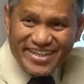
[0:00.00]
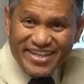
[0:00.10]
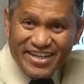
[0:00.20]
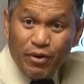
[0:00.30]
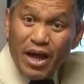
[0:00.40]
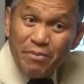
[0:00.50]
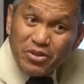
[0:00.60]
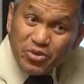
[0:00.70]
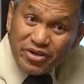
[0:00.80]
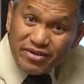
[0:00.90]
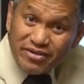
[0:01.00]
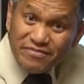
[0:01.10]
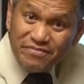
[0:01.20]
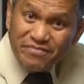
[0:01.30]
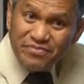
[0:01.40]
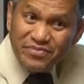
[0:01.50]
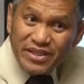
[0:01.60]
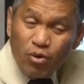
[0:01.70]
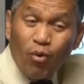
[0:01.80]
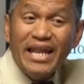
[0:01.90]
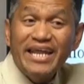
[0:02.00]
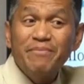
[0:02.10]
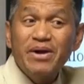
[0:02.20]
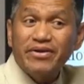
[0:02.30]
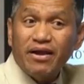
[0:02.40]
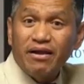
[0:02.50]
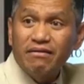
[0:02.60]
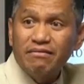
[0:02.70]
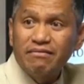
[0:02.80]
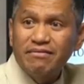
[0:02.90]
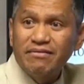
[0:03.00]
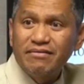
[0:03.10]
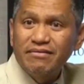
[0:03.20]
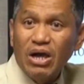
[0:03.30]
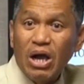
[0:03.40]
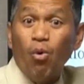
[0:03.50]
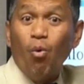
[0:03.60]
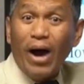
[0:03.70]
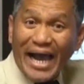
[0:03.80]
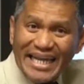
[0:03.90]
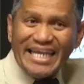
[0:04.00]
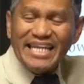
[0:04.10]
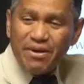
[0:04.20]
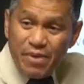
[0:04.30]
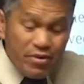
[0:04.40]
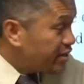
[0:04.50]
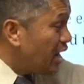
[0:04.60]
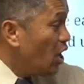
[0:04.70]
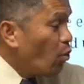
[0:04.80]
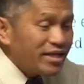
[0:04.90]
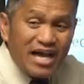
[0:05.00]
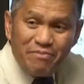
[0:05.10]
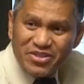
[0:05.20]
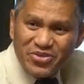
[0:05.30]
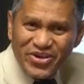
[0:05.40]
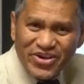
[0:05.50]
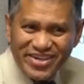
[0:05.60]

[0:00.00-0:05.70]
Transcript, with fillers: What happened to her while in America? While in America, what happened to her?